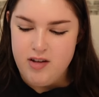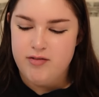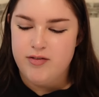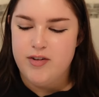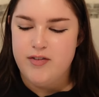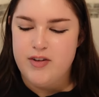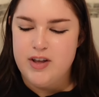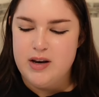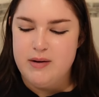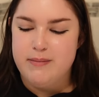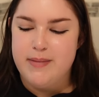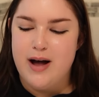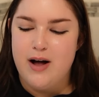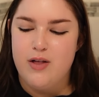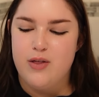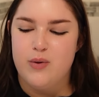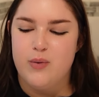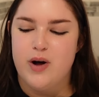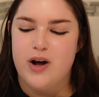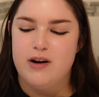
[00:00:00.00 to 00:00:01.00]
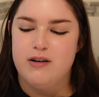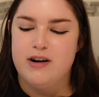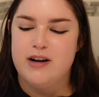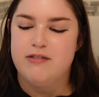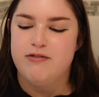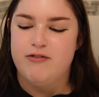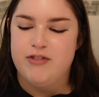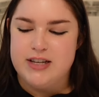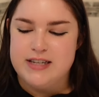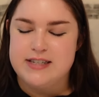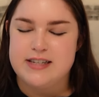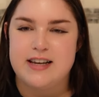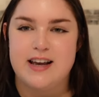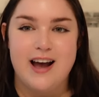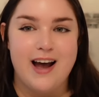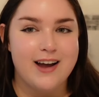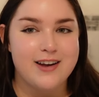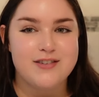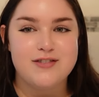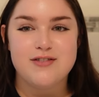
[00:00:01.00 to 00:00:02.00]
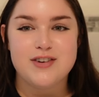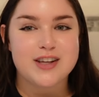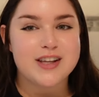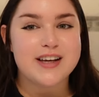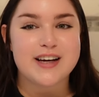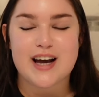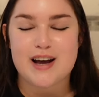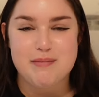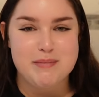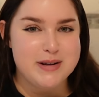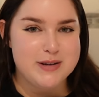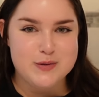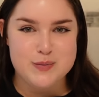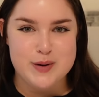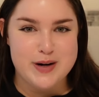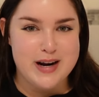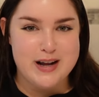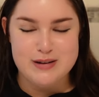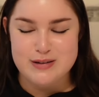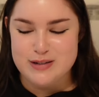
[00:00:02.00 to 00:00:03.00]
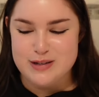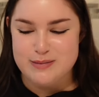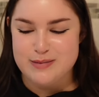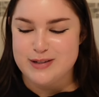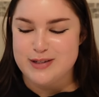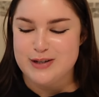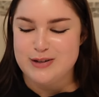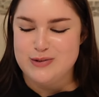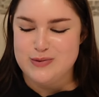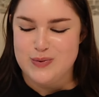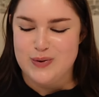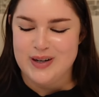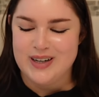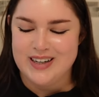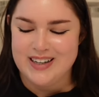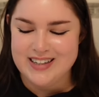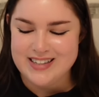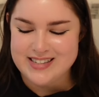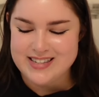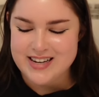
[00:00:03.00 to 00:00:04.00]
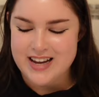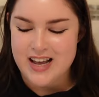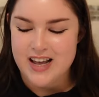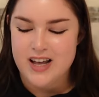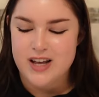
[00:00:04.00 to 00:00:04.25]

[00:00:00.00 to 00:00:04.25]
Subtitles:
Vivid mouth-watering fizzy. I feel like I mispronounced some of those words.